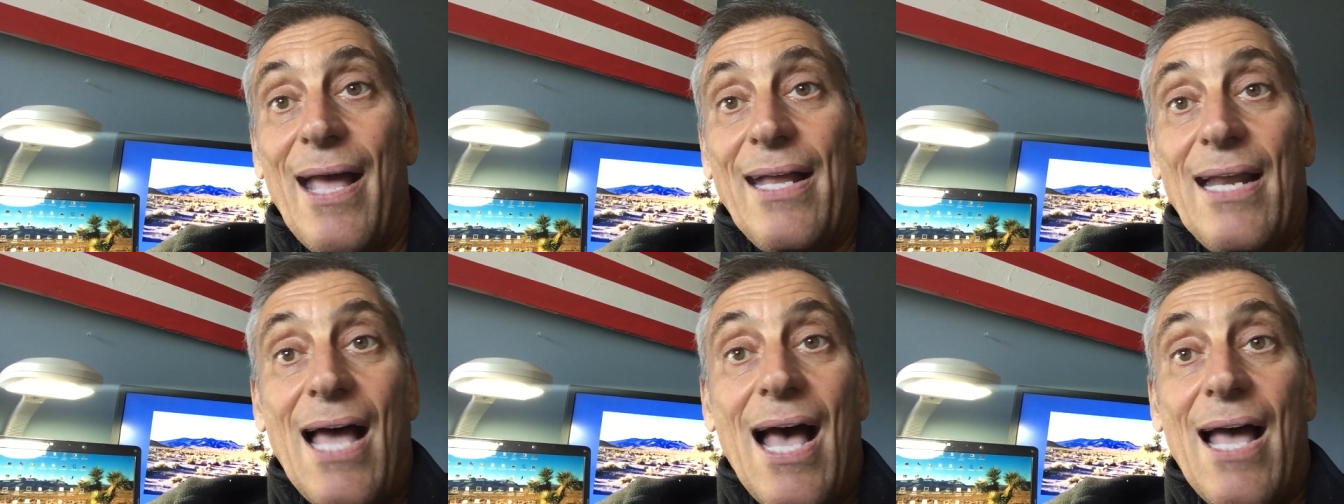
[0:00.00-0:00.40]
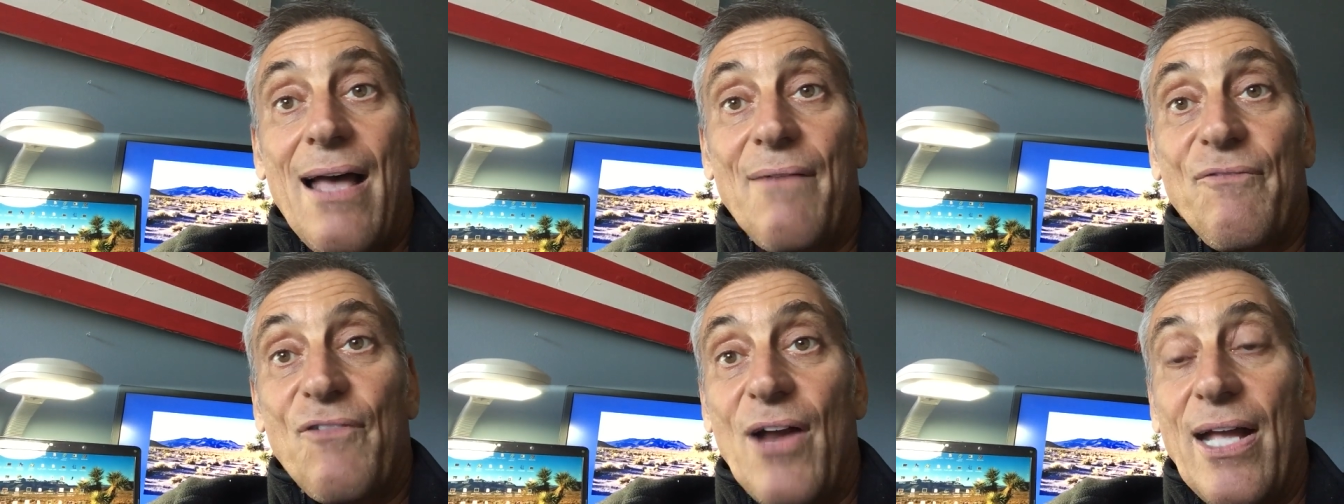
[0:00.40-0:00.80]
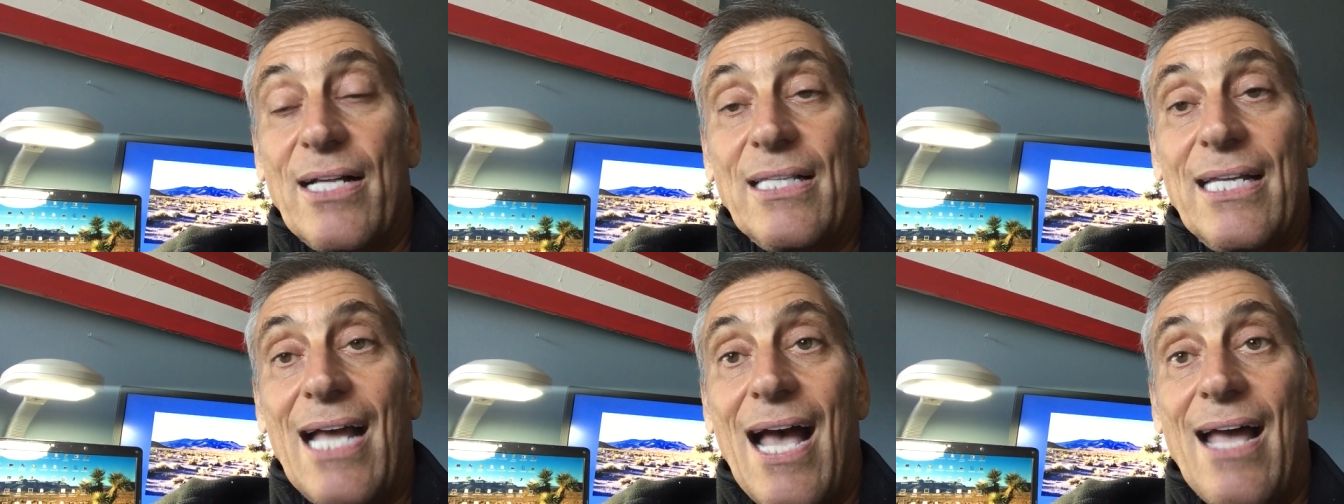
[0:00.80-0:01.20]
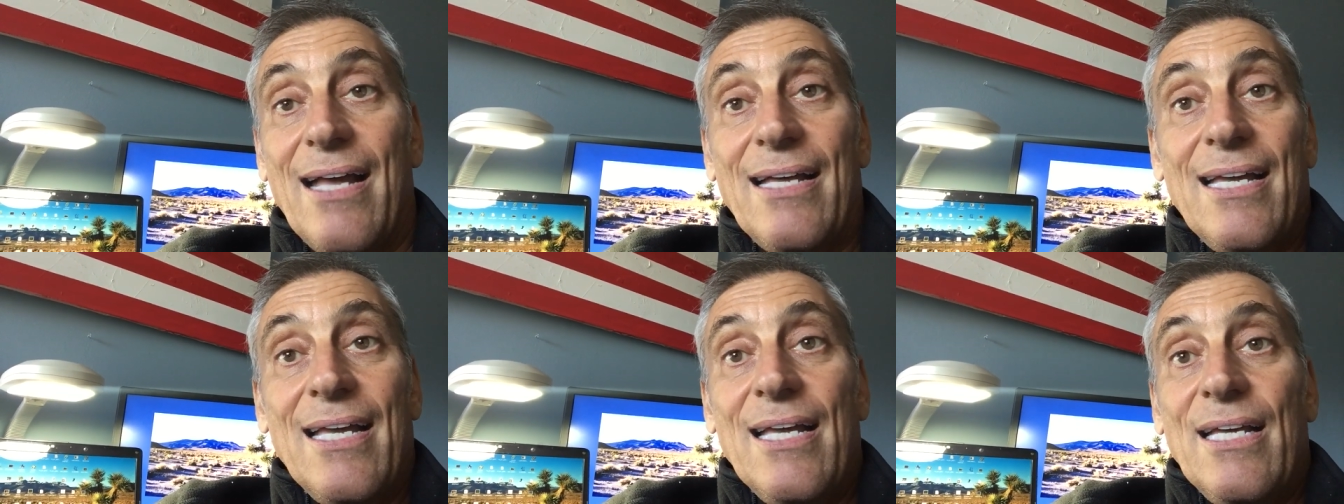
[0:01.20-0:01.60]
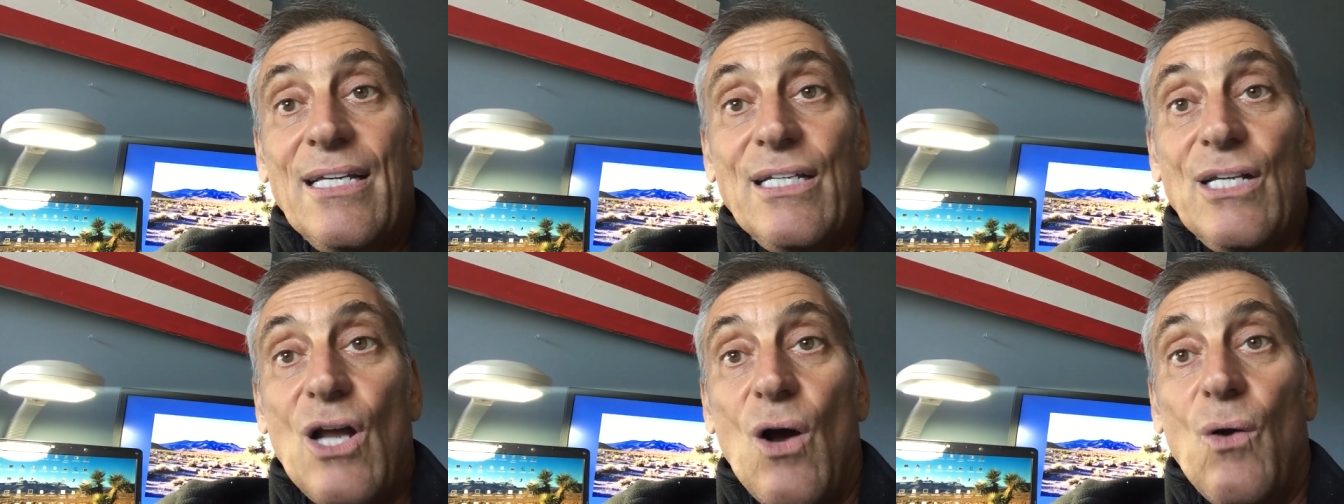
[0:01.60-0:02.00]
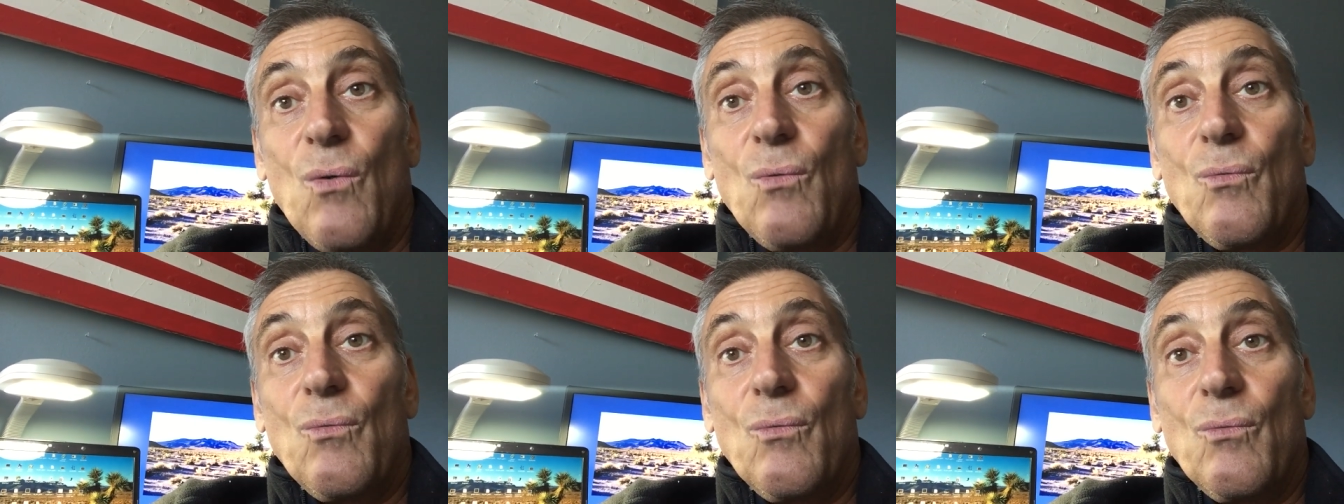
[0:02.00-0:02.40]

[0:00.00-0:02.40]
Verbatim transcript: And I, frankly, I, you know,